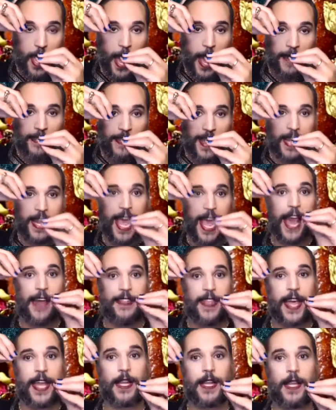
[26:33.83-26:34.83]
And
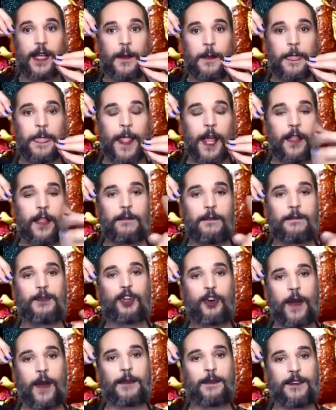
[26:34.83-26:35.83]
then
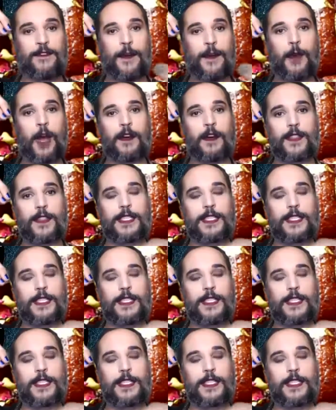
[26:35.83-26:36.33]
correct me if I'm wrong,